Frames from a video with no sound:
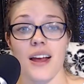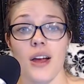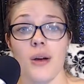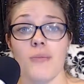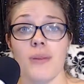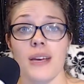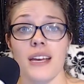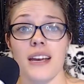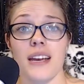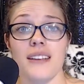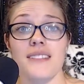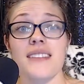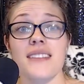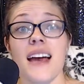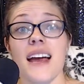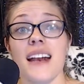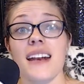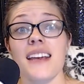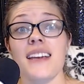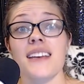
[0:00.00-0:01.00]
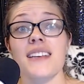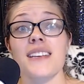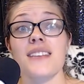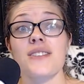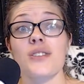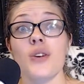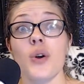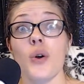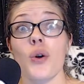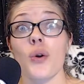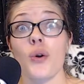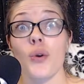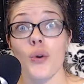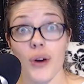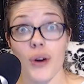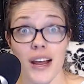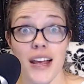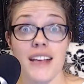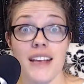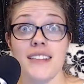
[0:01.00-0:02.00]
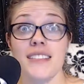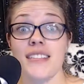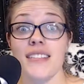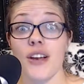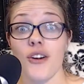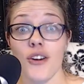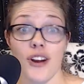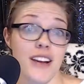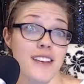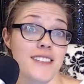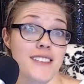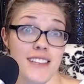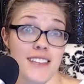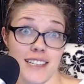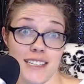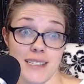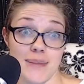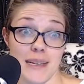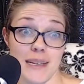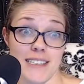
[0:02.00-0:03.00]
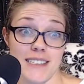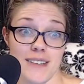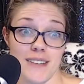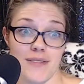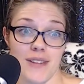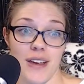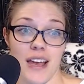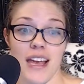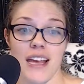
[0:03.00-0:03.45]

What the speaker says: because that is crazy, crazy expensive.